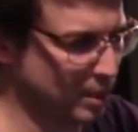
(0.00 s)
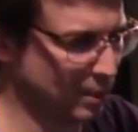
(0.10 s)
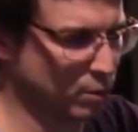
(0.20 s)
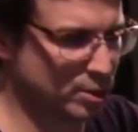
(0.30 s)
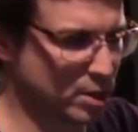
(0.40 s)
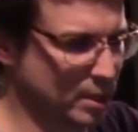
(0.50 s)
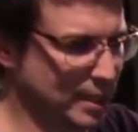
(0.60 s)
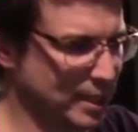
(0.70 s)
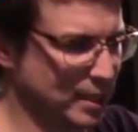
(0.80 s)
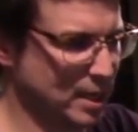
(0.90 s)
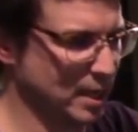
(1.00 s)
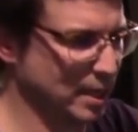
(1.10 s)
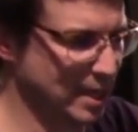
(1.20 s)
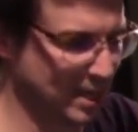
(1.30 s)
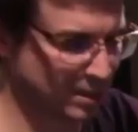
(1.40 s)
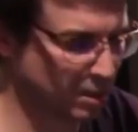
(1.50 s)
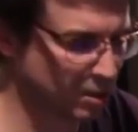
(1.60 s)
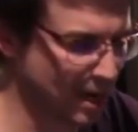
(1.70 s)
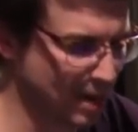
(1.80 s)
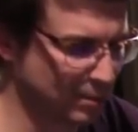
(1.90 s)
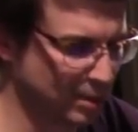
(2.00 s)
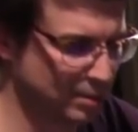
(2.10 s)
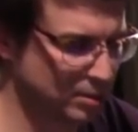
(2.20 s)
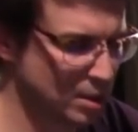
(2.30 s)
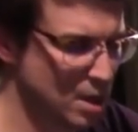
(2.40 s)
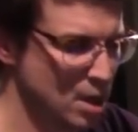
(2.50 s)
Like we're talking SLR cameras,